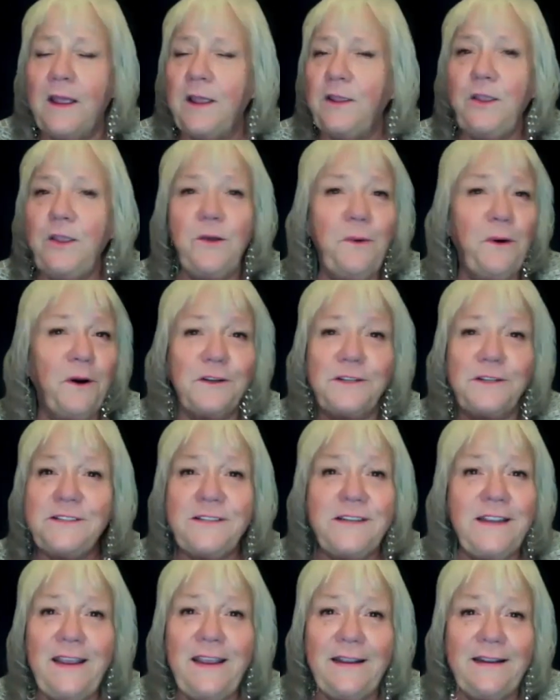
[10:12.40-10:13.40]
you are
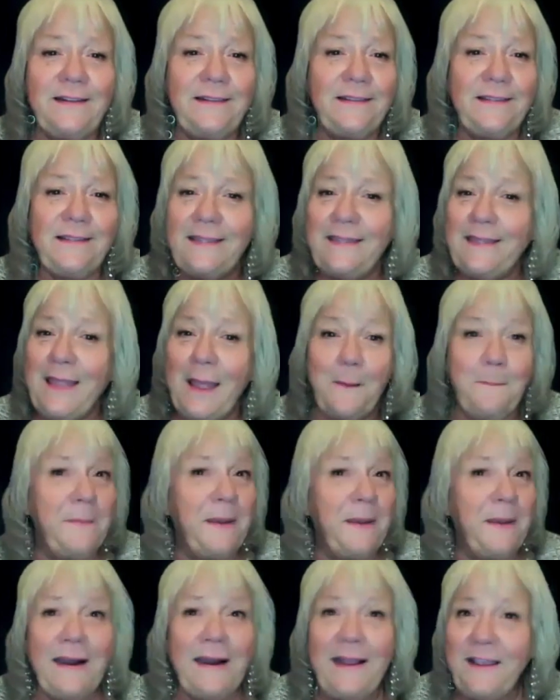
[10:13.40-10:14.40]
seeing the
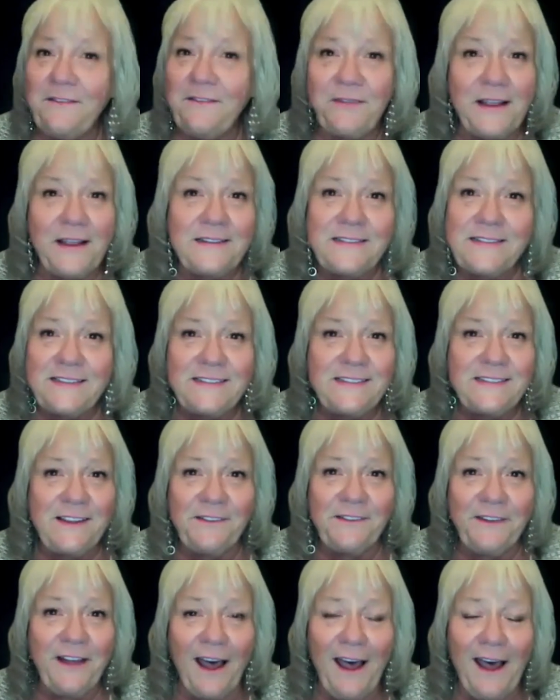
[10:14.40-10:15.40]
many faces
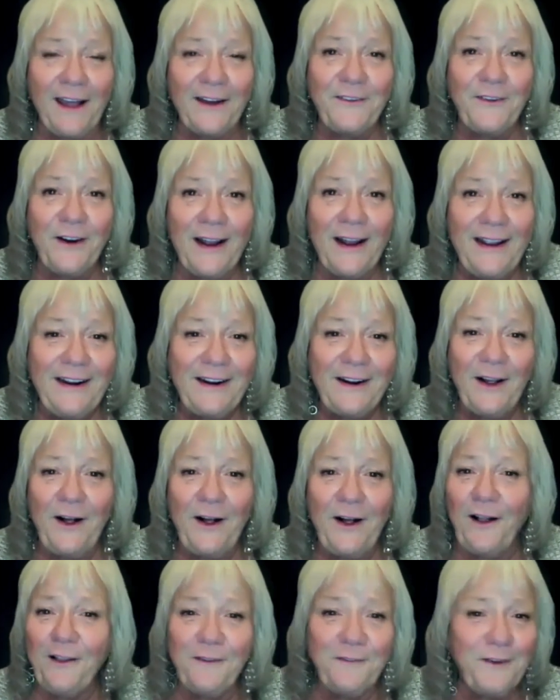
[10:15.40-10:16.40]
of God, right?
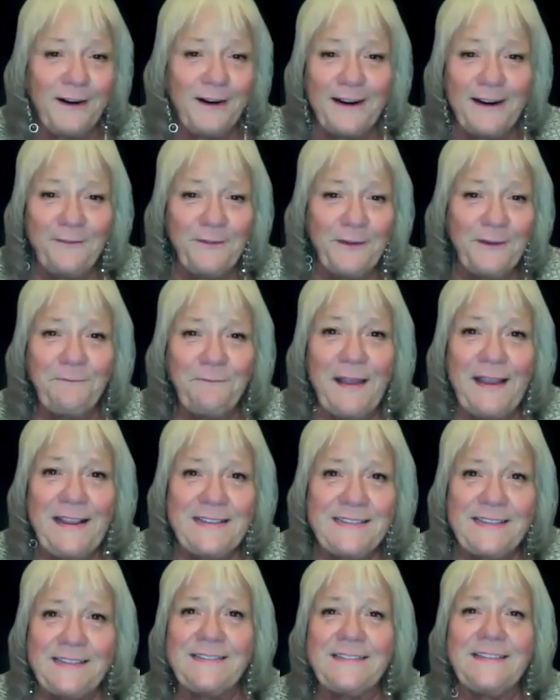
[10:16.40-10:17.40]
All of our different
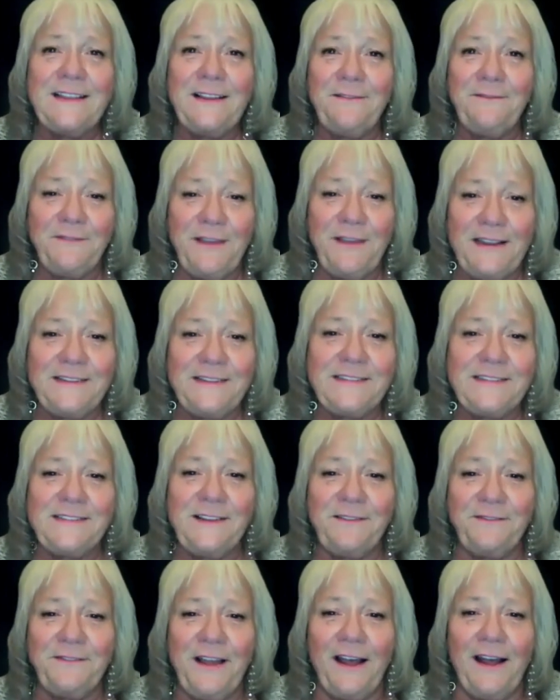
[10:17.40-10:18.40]
faces, faces
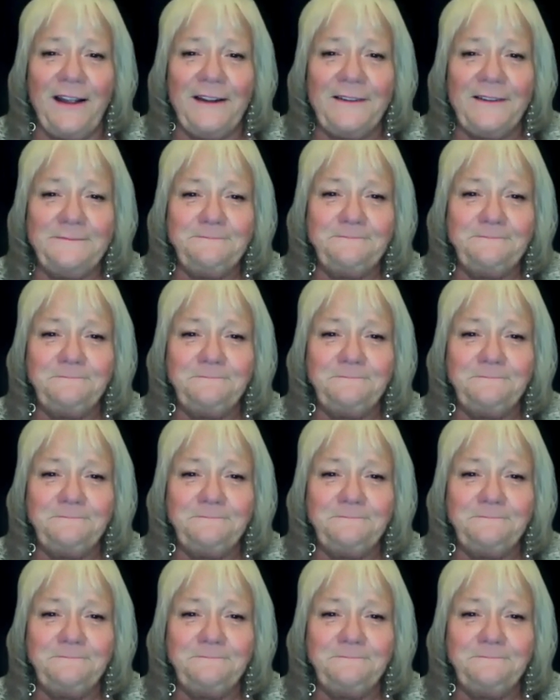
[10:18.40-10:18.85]
of God.